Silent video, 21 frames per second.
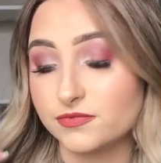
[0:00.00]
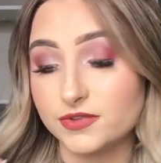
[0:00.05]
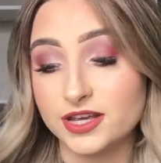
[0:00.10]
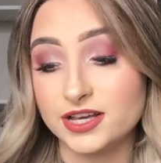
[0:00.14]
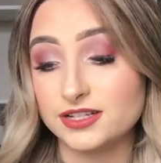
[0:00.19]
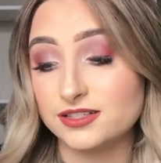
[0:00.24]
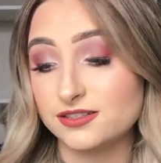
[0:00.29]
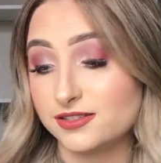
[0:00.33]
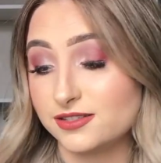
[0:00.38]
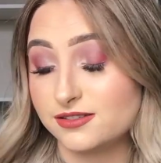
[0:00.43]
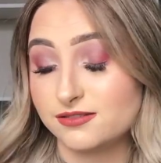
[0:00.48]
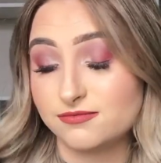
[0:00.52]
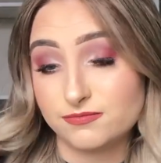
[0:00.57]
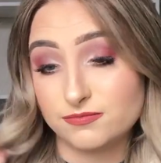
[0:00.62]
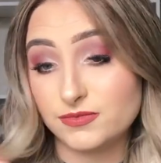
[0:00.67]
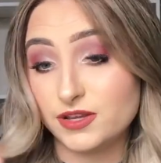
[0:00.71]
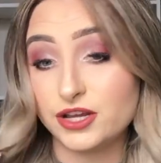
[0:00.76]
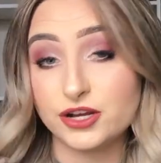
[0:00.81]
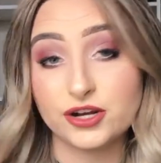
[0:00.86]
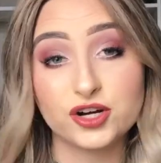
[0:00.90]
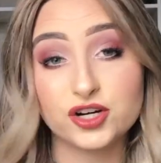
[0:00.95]
it's
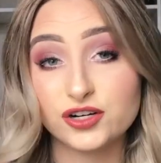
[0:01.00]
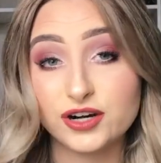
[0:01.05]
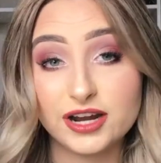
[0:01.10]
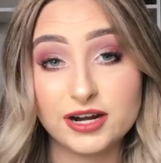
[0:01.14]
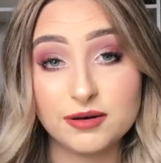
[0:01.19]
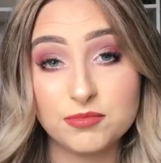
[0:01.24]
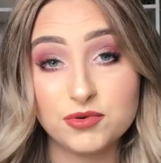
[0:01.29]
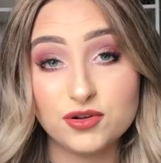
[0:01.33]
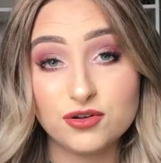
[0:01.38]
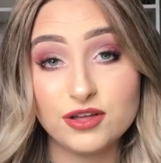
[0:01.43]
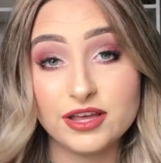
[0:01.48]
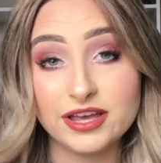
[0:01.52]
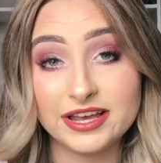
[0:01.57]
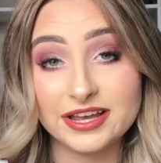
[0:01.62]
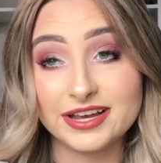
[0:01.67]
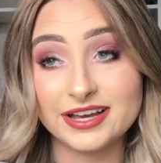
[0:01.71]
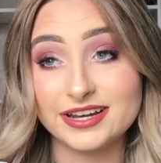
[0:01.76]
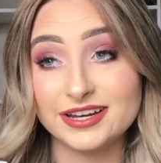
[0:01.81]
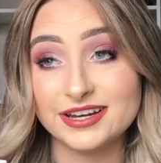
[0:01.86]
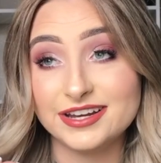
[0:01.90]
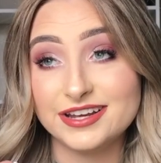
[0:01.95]
incredible
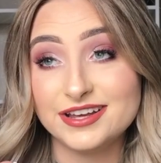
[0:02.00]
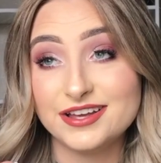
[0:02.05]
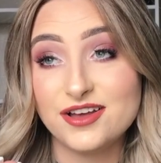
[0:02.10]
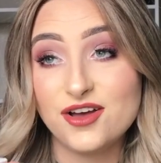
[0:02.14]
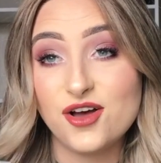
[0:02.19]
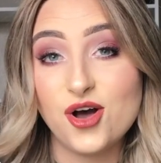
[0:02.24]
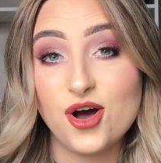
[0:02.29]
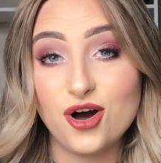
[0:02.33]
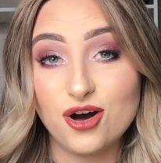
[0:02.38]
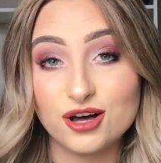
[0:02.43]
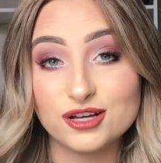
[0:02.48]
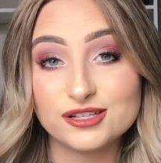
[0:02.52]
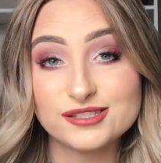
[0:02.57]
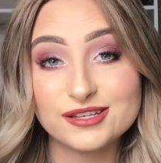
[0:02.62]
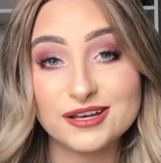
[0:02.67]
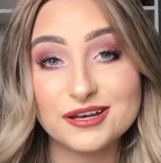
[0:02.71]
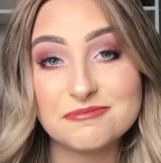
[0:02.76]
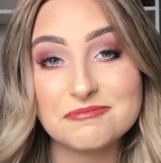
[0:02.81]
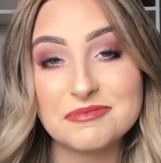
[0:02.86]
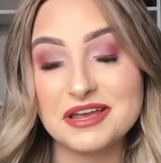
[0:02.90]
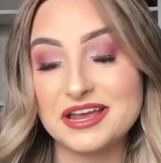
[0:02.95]
and
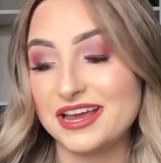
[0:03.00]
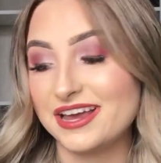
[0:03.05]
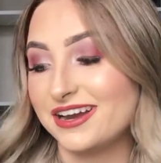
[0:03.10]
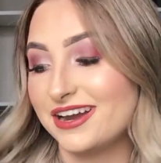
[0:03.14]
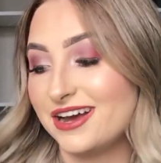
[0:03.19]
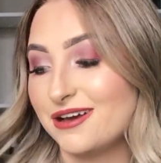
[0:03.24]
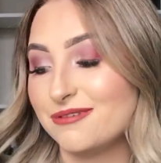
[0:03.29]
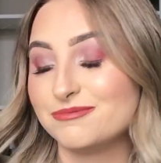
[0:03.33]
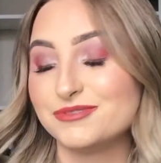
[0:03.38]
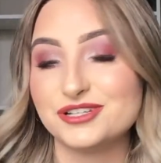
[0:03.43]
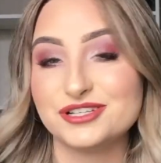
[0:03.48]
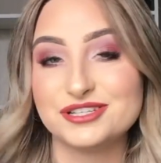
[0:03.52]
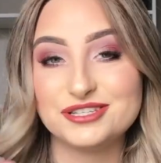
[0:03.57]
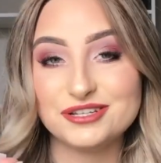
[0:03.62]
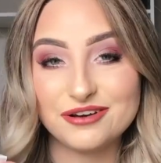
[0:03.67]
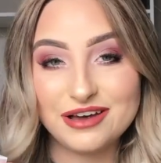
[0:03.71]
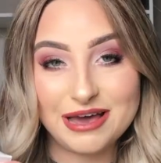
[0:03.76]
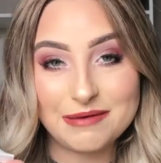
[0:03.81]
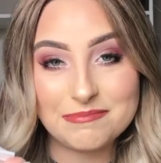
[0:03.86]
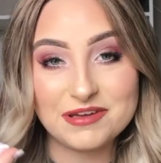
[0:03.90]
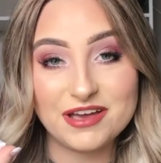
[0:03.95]
awesome and I'm just
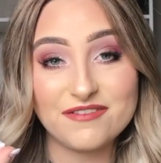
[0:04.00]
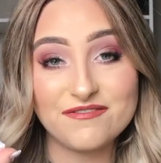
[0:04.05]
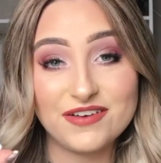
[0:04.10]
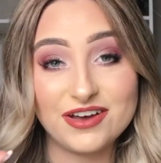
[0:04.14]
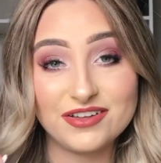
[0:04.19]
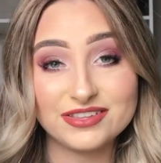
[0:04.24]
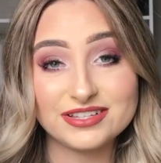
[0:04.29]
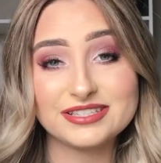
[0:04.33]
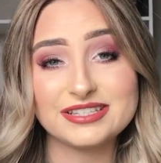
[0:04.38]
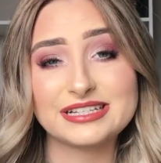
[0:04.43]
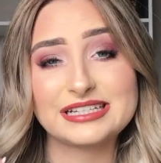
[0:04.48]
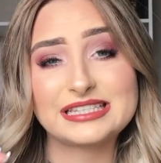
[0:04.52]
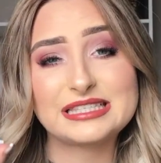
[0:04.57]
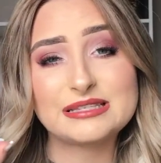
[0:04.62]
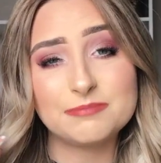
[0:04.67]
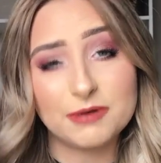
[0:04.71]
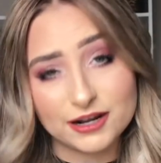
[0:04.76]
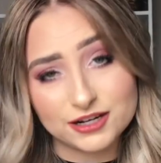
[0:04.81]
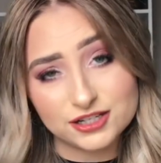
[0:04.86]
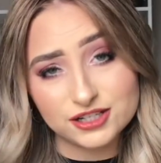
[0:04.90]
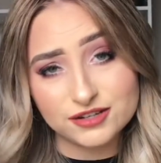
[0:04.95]
so happy I found this
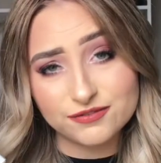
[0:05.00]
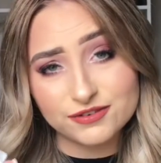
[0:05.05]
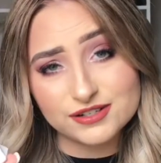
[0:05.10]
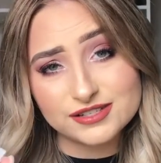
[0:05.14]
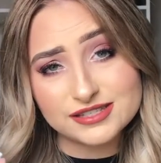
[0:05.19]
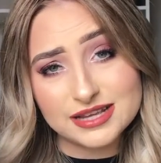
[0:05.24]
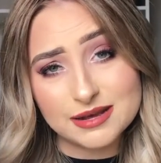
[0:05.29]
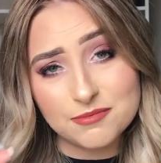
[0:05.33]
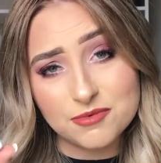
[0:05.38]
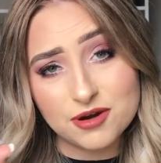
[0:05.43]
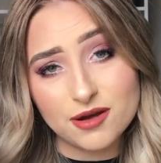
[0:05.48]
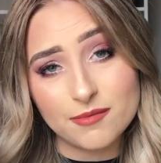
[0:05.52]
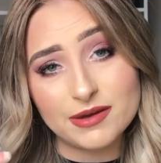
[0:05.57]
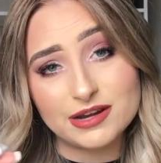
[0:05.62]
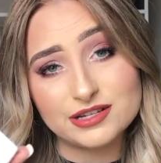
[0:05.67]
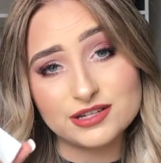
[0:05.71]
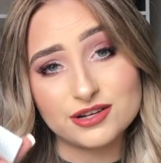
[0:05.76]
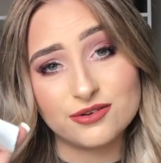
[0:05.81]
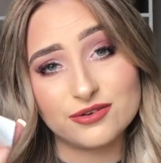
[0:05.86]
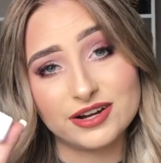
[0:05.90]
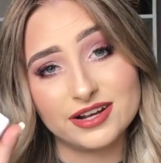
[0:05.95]
especially for summer on
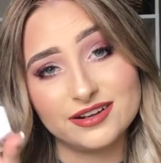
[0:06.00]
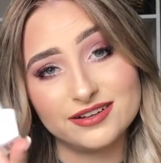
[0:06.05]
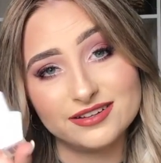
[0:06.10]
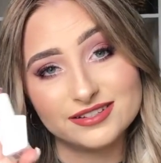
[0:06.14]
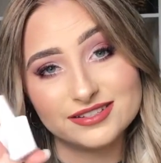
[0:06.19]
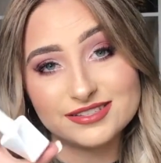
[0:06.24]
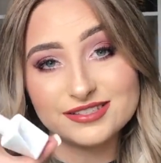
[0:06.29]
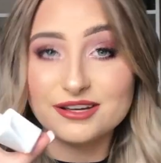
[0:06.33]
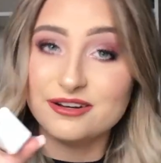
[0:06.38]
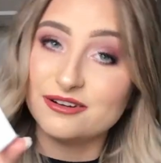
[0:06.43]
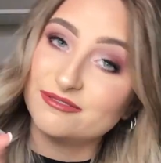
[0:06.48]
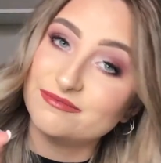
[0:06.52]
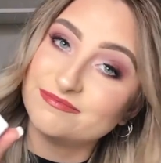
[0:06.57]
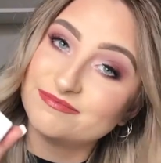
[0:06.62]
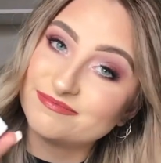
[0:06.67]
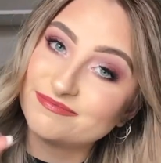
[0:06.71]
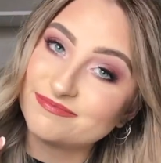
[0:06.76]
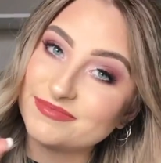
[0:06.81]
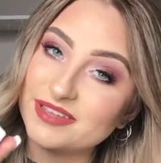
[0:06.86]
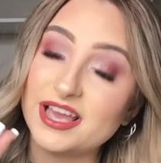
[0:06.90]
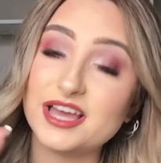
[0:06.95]
my toenails so
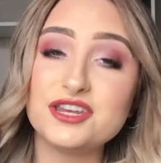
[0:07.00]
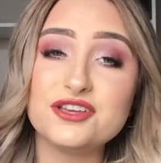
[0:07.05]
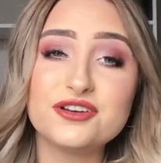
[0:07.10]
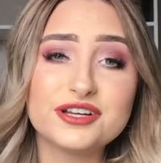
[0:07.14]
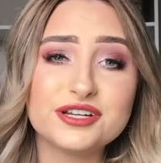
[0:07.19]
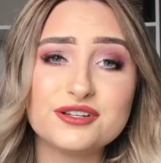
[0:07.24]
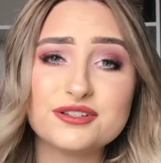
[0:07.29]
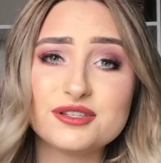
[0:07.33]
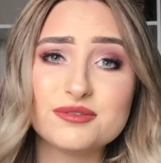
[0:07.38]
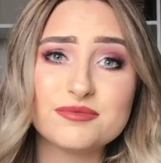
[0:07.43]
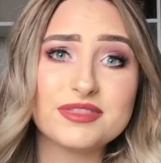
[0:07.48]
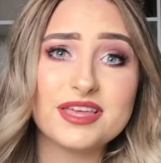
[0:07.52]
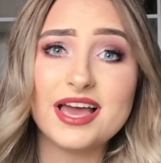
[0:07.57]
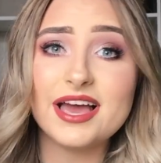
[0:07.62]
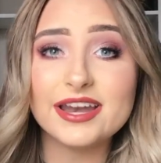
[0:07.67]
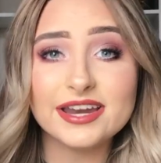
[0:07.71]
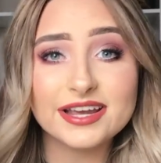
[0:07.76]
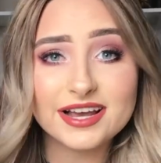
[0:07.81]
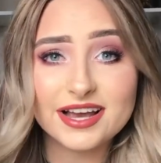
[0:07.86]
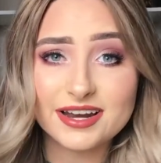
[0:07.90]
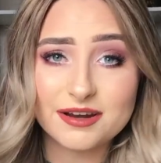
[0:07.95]
and you can use it with
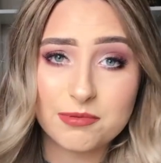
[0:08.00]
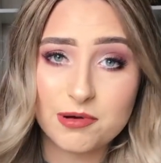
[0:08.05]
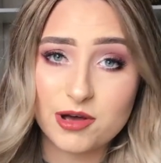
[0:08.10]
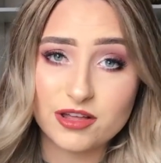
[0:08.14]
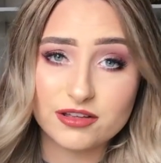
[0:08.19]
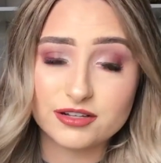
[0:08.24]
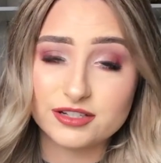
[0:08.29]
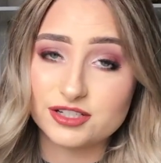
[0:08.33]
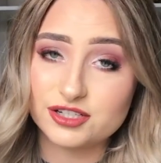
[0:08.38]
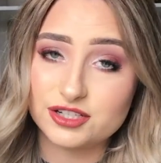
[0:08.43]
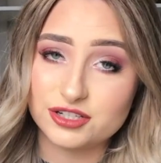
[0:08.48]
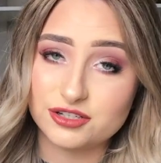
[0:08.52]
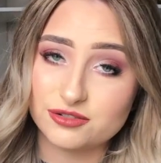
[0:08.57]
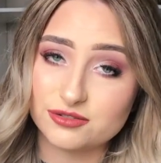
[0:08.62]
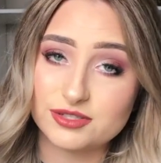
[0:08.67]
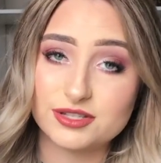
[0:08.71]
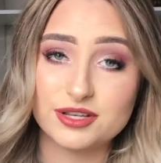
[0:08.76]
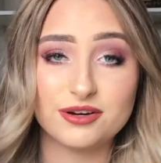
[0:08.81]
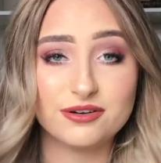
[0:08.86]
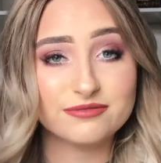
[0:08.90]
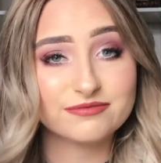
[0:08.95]
any kind of polish too
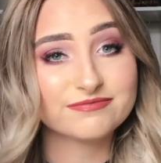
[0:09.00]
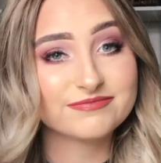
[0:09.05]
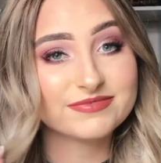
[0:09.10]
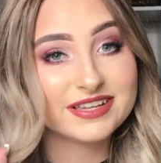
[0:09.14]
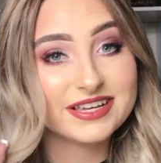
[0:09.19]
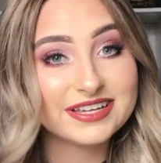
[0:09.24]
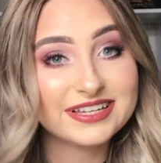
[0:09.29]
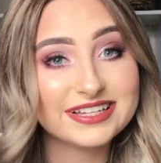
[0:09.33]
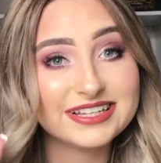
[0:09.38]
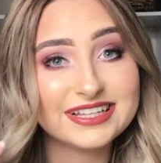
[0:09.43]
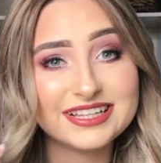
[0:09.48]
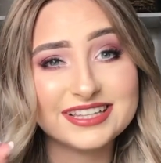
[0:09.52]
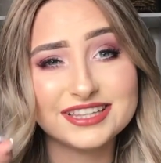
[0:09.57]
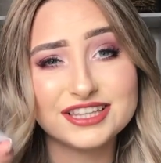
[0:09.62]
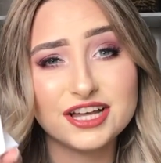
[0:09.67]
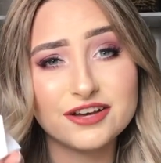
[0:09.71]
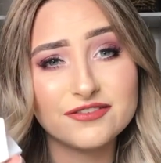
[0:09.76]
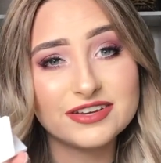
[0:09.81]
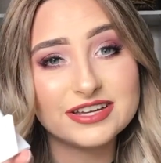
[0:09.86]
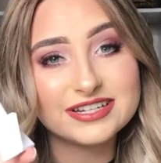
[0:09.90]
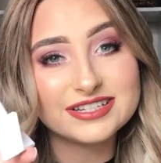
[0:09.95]
so
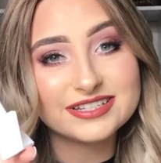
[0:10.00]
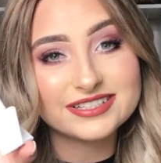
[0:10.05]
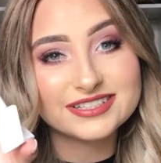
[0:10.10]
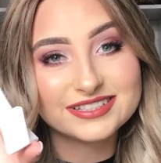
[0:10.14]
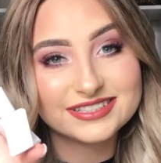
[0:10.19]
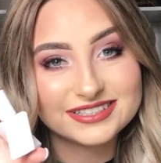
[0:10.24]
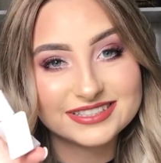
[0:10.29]
love it